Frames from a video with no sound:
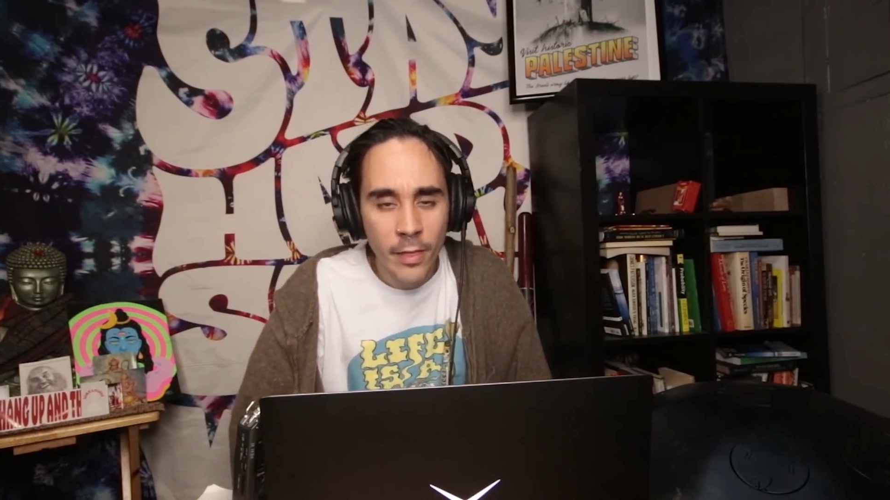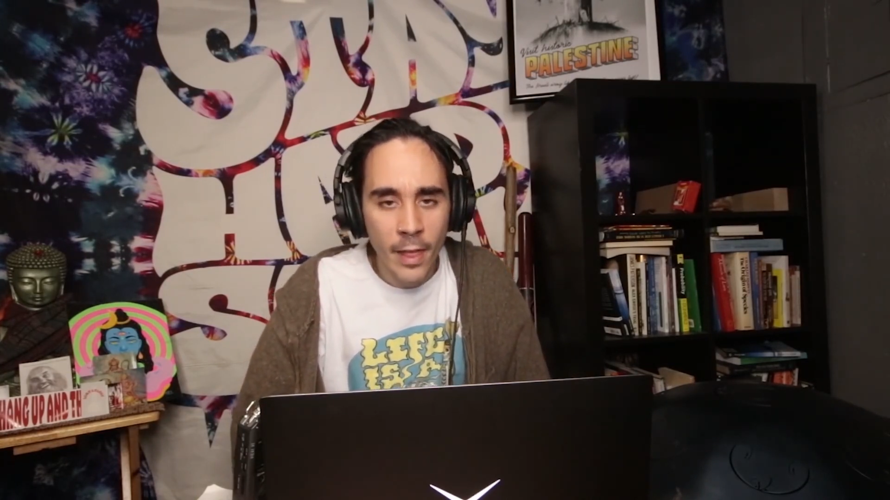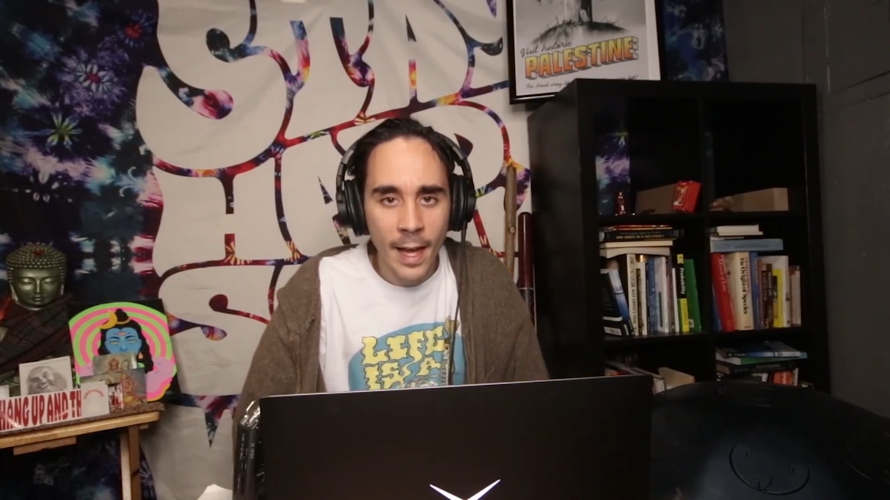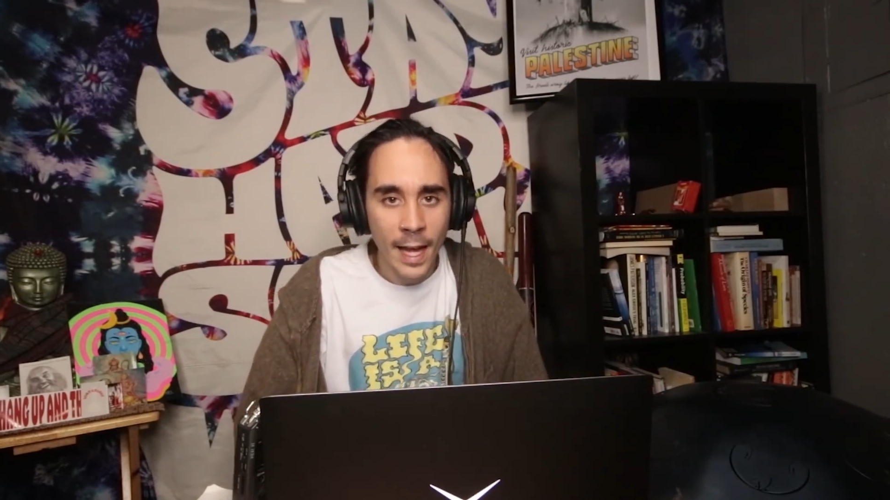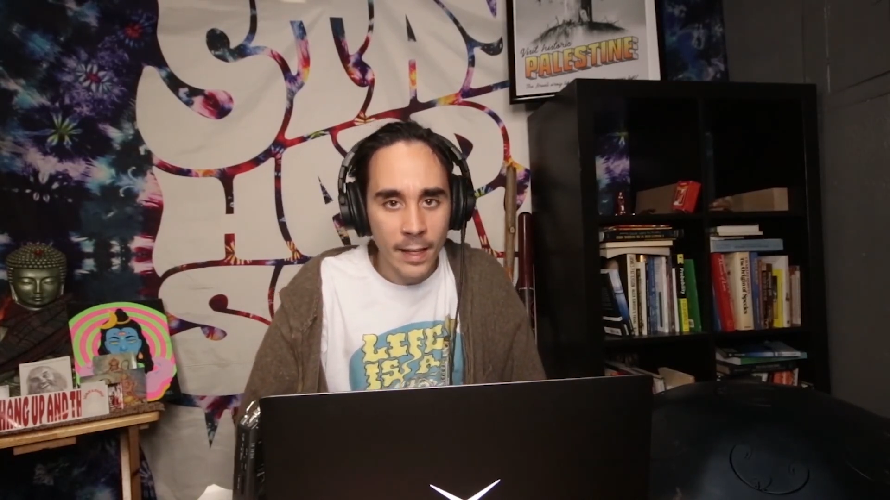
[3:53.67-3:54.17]

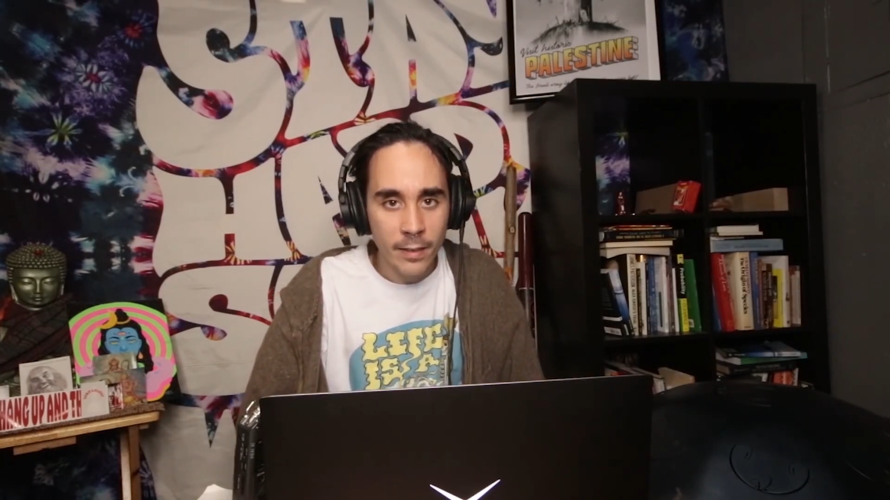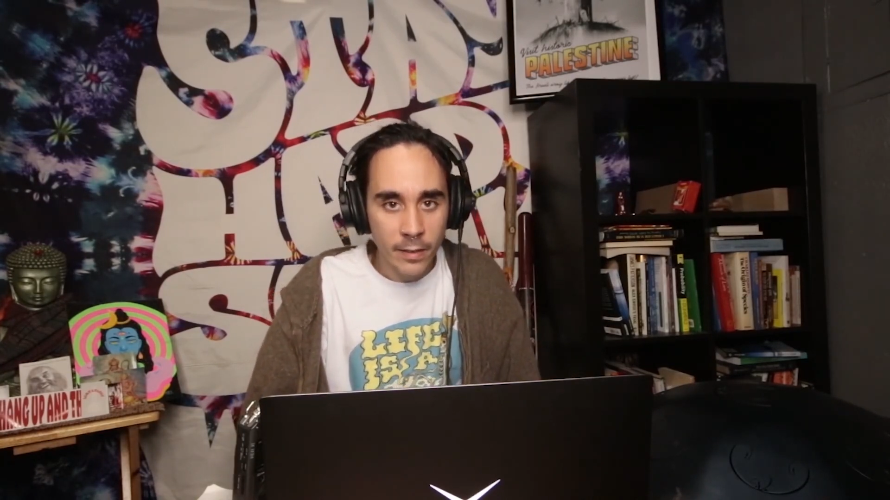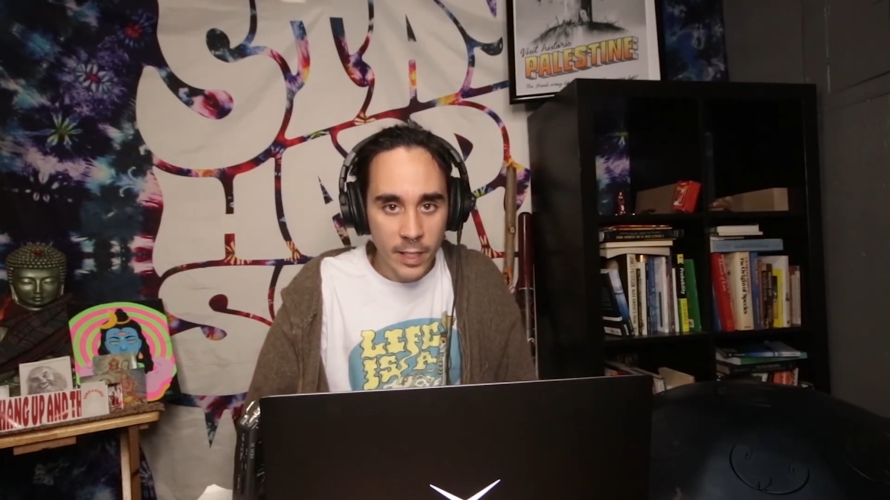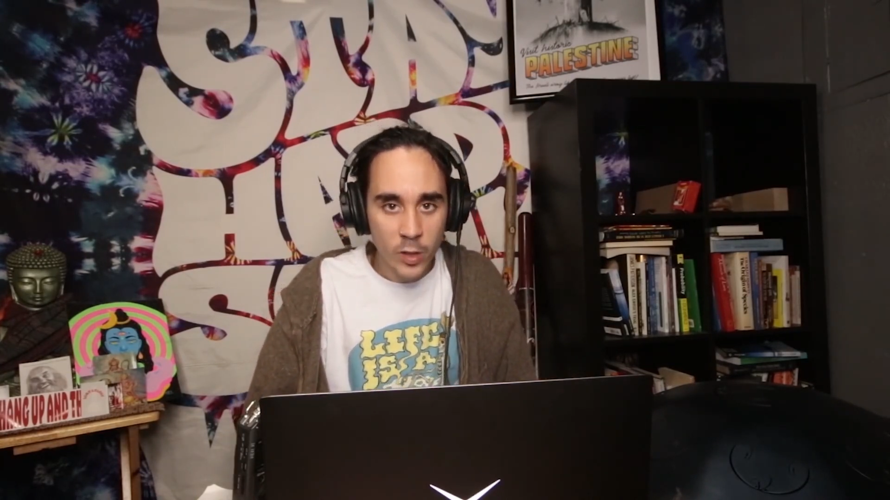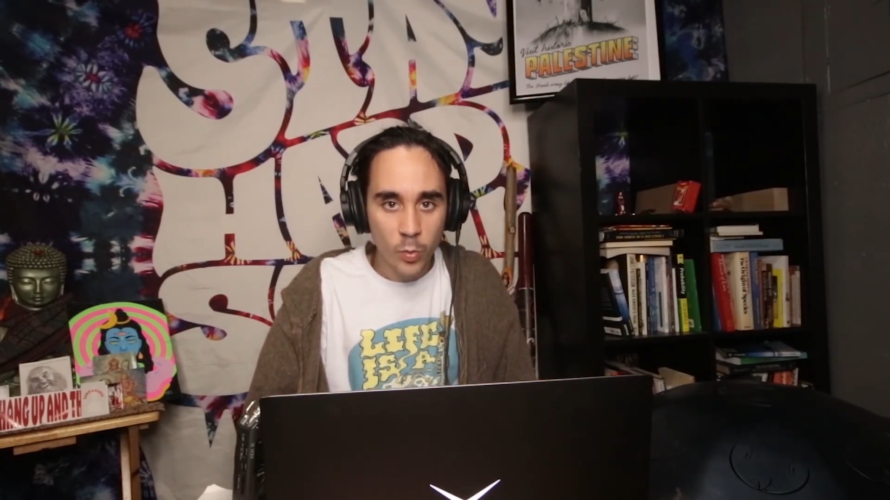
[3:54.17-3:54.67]
that
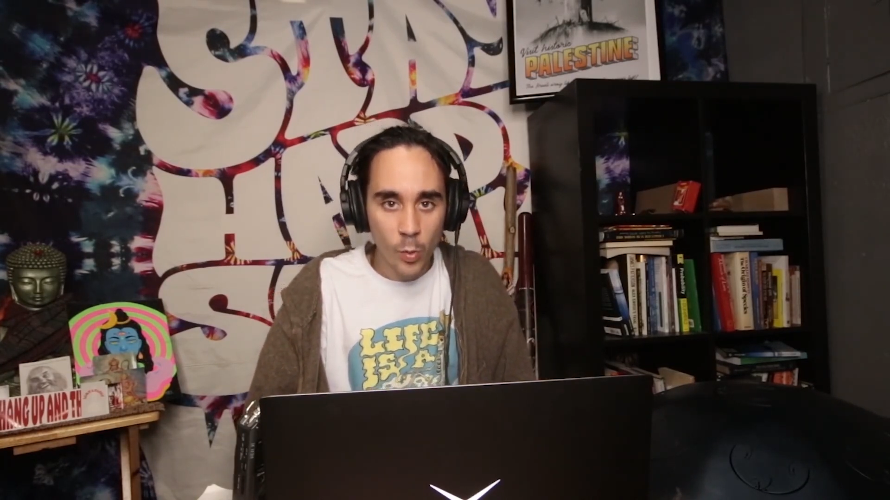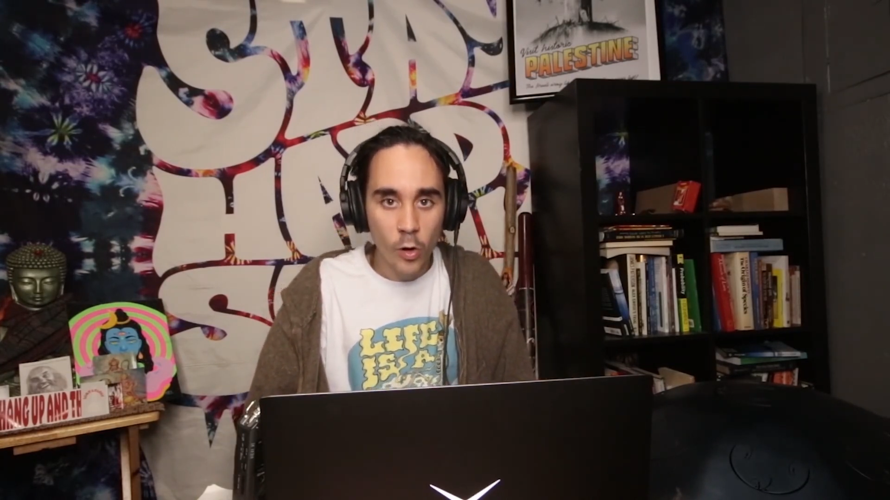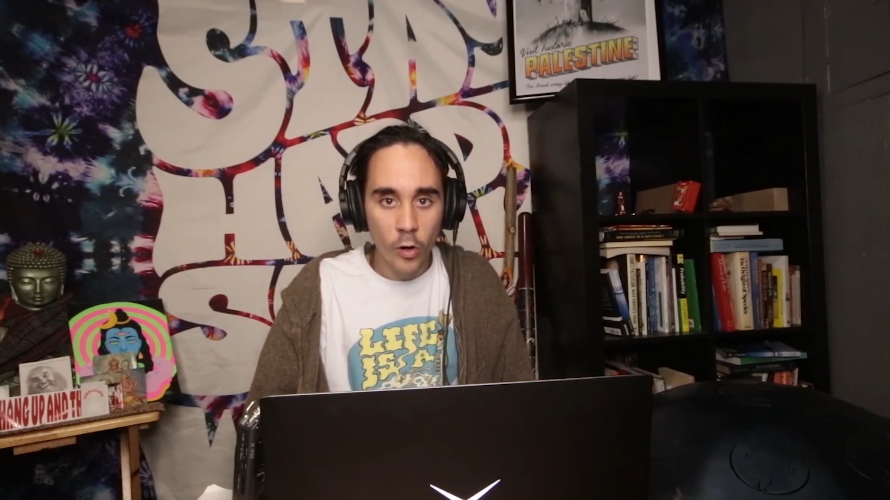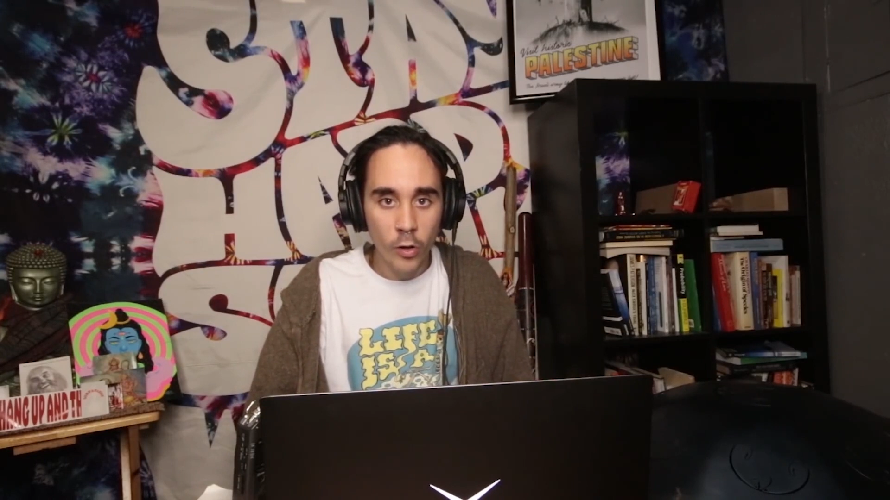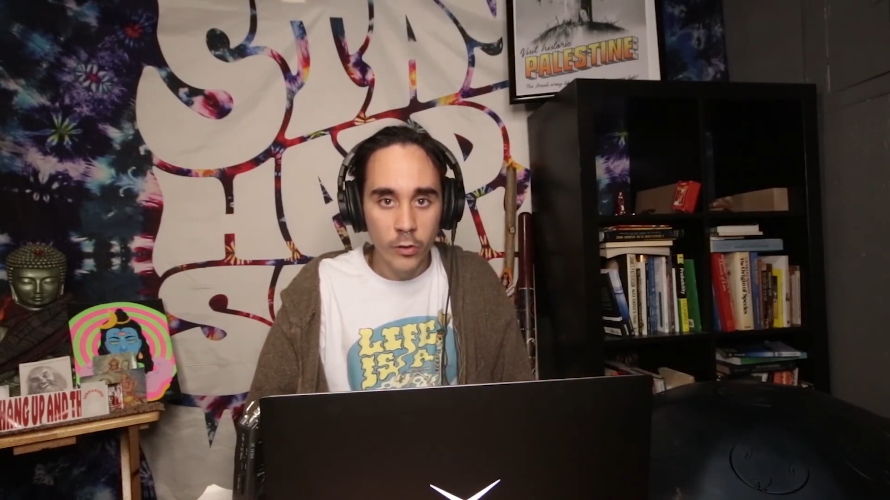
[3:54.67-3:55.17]
this
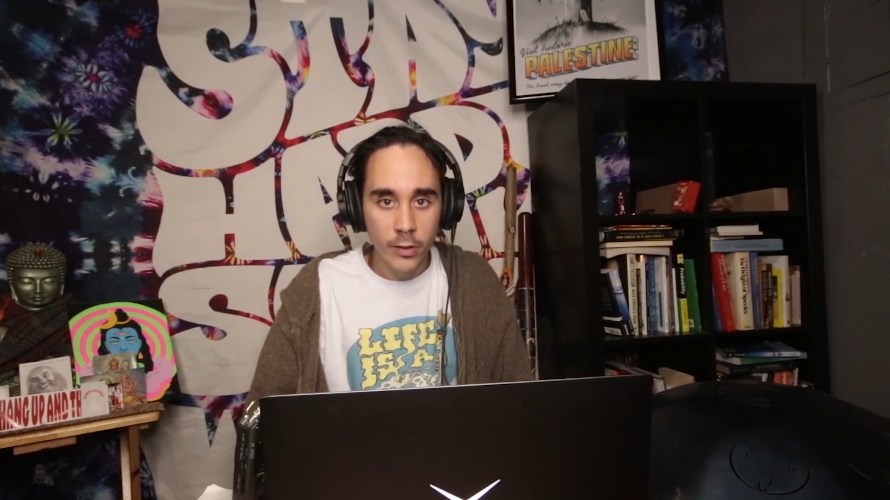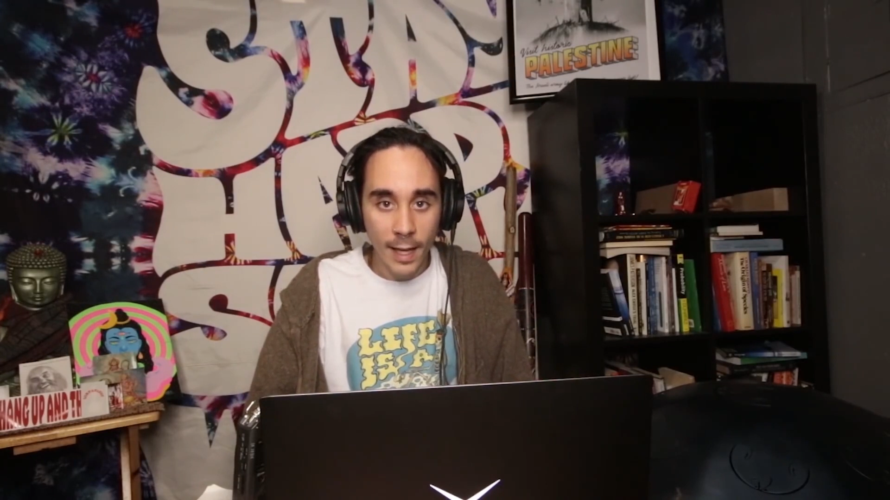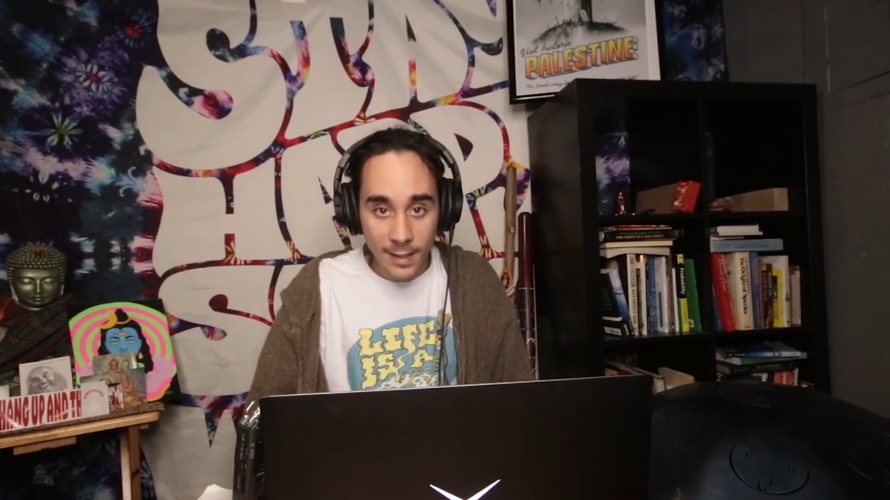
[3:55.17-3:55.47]
world,